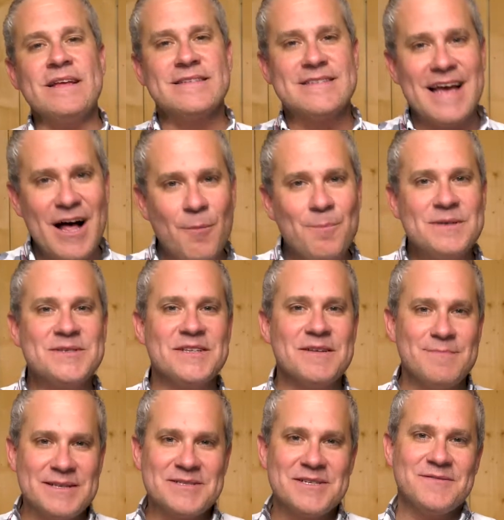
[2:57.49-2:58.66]
To help us in the
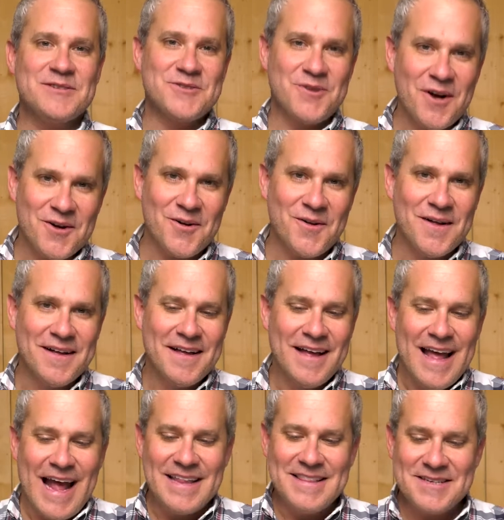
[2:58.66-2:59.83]
midst of the struggle.
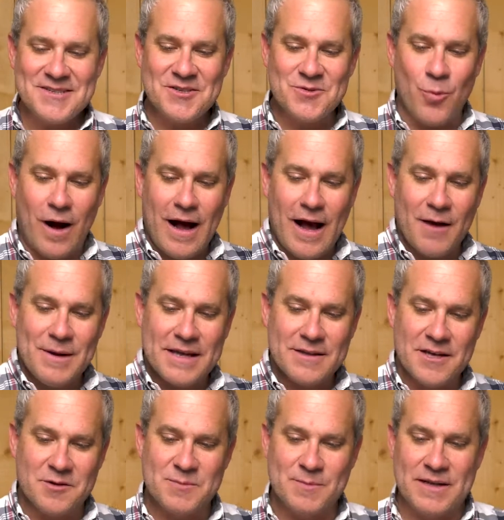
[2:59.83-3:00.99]
And this is why we can
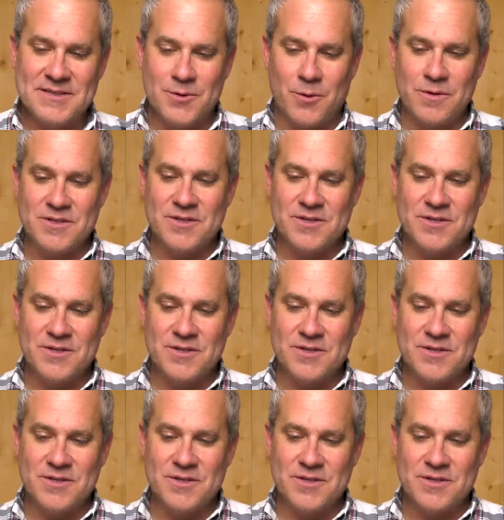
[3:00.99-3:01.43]
look at a responsorial